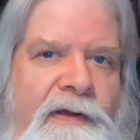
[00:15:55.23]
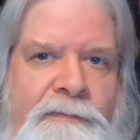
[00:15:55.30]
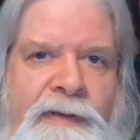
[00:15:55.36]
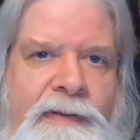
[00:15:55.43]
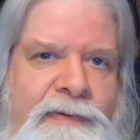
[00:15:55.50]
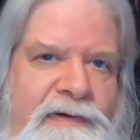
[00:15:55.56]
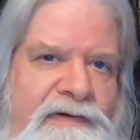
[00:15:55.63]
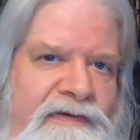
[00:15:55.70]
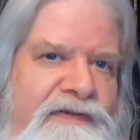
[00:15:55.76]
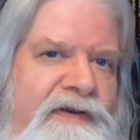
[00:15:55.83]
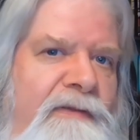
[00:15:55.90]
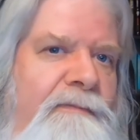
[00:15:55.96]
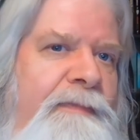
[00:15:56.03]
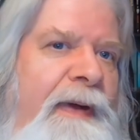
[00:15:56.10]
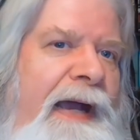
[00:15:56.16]
maybe just
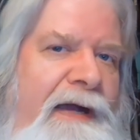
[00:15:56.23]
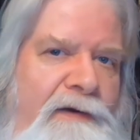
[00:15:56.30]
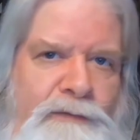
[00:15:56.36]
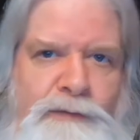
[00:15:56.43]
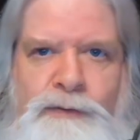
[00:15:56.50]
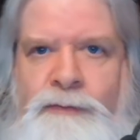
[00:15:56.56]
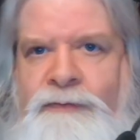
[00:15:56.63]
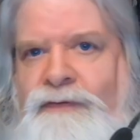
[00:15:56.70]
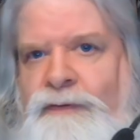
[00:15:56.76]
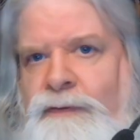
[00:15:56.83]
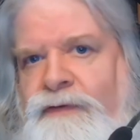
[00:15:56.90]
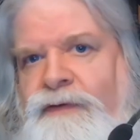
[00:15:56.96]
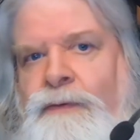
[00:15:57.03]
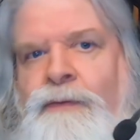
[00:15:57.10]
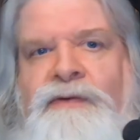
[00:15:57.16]
in back rooms
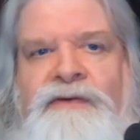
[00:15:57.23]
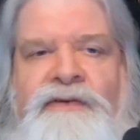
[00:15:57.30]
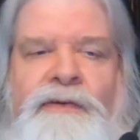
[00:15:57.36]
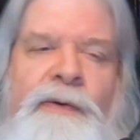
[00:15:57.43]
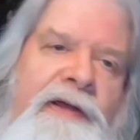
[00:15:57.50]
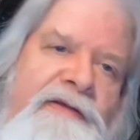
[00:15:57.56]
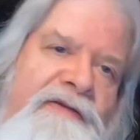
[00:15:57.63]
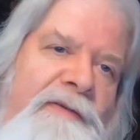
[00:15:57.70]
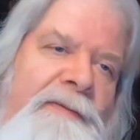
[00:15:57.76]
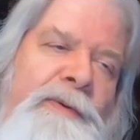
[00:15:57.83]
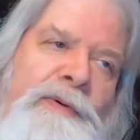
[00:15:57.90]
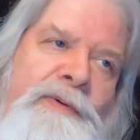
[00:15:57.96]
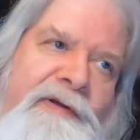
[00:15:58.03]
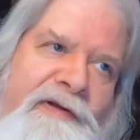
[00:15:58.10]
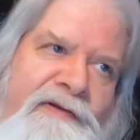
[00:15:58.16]
or so-and-so ends
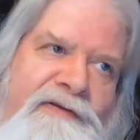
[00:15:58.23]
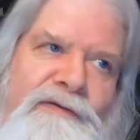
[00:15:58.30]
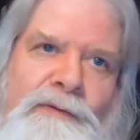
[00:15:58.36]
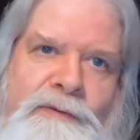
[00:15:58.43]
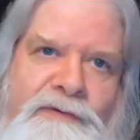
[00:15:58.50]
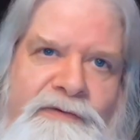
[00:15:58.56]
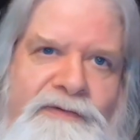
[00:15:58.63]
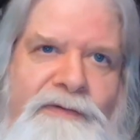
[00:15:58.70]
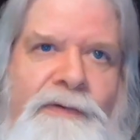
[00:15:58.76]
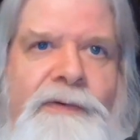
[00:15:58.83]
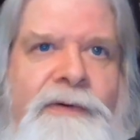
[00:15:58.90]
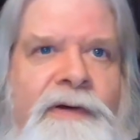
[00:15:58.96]
up owning so-and-so.